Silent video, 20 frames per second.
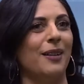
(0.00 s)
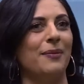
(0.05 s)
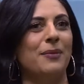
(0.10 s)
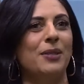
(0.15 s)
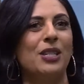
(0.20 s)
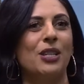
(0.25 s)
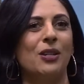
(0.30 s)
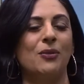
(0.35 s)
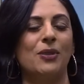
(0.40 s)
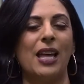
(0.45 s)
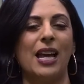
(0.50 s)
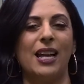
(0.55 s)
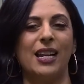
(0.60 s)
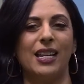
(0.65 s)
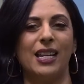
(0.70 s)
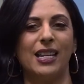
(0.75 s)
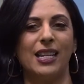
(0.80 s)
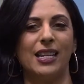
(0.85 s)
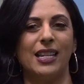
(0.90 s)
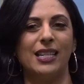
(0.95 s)
So that
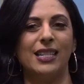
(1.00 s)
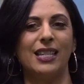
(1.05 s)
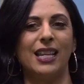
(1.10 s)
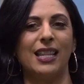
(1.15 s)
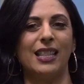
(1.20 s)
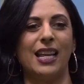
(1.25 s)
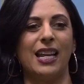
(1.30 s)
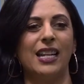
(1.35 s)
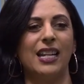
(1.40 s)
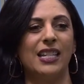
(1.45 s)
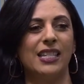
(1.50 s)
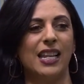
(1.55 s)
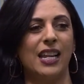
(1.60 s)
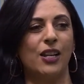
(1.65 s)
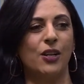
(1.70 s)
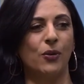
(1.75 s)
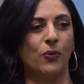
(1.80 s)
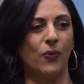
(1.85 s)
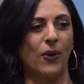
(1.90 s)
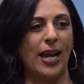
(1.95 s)
is a
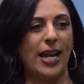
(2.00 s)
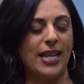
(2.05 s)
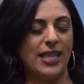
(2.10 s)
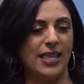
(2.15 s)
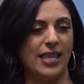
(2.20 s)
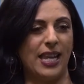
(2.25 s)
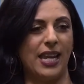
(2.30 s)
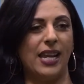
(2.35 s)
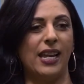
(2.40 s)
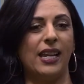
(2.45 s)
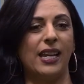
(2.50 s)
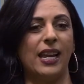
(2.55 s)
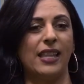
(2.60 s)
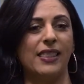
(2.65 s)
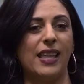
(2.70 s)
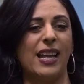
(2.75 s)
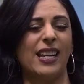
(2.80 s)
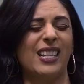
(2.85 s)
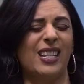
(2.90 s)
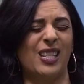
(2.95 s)
great thing.
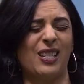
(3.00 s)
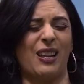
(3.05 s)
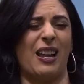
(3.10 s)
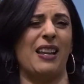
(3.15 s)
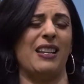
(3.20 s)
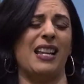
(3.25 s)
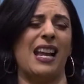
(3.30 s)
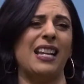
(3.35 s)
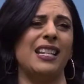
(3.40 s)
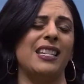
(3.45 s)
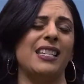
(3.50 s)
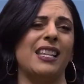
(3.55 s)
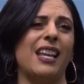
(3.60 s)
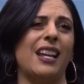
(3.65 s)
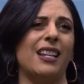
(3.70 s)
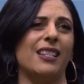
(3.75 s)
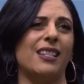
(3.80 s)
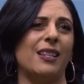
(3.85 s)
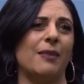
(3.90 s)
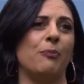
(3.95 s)
That is, I see
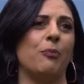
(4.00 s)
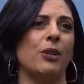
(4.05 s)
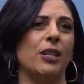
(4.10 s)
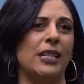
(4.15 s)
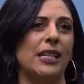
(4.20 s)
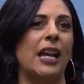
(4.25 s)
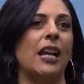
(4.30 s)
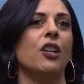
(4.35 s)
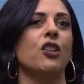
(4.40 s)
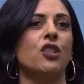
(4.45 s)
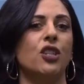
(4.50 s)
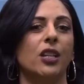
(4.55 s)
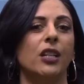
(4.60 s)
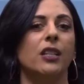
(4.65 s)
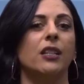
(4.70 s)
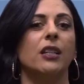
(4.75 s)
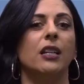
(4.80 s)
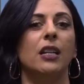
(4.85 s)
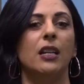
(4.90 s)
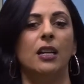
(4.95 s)
as a
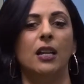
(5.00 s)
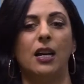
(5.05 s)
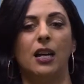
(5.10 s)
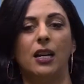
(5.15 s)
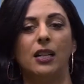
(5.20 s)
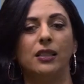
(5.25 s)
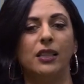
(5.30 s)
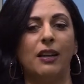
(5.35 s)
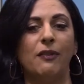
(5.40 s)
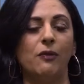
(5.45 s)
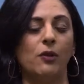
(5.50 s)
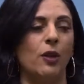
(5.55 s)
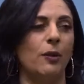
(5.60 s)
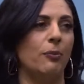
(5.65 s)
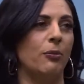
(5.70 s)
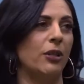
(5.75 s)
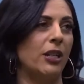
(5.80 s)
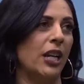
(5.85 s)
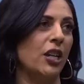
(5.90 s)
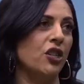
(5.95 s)
protection, a level of
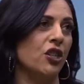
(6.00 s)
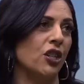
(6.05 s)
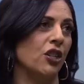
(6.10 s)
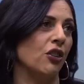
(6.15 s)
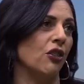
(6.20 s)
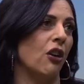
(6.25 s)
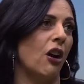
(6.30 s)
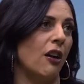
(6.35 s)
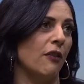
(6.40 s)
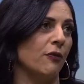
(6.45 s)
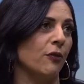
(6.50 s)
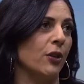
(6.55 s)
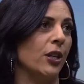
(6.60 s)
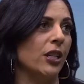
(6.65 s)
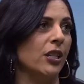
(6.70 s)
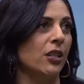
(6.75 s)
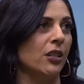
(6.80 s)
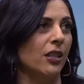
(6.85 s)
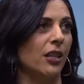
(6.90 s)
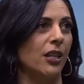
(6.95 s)
protection you're offering
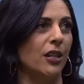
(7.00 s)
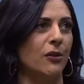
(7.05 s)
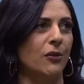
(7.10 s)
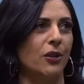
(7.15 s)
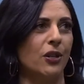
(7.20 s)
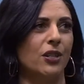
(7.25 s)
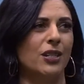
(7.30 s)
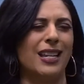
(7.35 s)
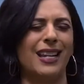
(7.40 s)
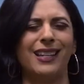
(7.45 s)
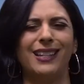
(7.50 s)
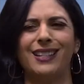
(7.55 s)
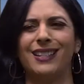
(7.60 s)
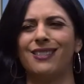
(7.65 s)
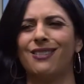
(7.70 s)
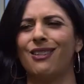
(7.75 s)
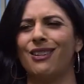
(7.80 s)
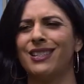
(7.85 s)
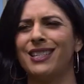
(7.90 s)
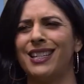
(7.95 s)
to the owners, and it's
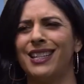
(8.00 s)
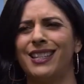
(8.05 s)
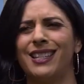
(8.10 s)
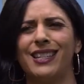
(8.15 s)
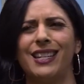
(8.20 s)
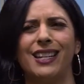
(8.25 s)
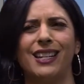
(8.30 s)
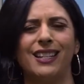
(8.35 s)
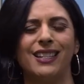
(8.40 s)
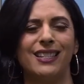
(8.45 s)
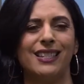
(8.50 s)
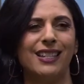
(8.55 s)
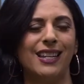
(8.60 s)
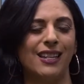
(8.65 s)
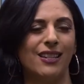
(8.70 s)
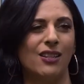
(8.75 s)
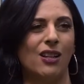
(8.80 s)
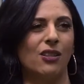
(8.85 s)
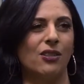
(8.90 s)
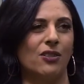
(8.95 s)
costing the tenants
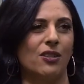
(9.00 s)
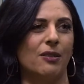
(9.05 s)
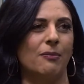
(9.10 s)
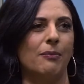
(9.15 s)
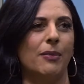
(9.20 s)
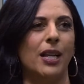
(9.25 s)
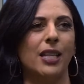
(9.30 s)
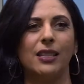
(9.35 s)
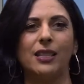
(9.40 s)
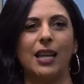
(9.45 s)
$10 a month.